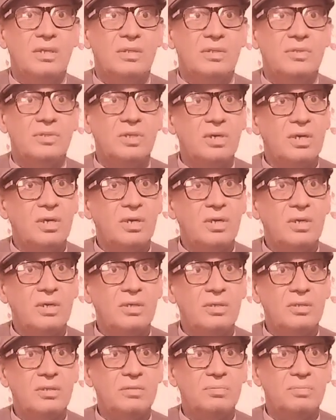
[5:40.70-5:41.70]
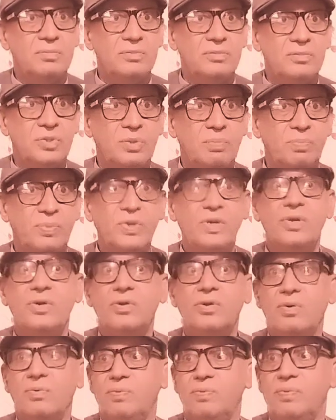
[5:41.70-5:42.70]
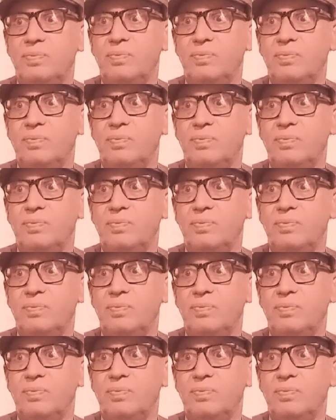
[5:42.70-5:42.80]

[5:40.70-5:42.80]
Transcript: The, the period of